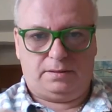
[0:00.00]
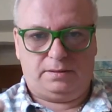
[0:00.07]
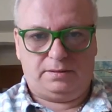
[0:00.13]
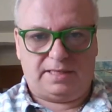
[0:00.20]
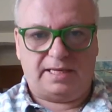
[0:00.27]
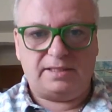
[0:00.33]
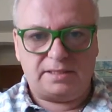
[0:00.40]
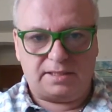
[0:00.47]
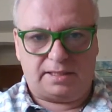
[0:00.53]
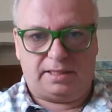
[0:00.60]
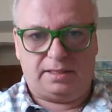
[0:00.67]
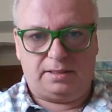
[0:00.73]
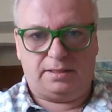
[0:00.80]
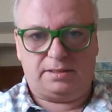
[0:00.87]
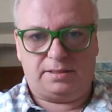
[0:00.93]

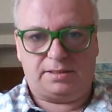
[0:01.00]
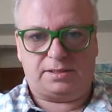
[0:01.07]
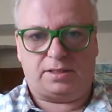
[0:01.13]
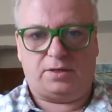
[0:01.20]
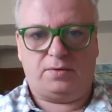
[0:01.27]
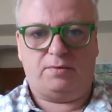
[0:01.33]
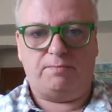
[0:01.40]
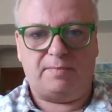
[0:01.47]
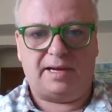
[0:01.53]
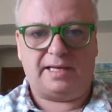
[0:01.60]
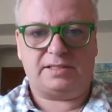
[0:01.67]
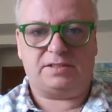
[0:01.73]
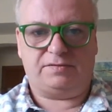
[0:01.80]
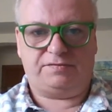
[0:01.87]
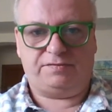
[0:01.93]
density is so
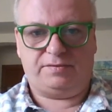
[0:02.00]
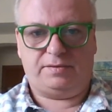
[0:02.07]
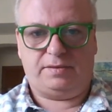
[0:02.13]
massive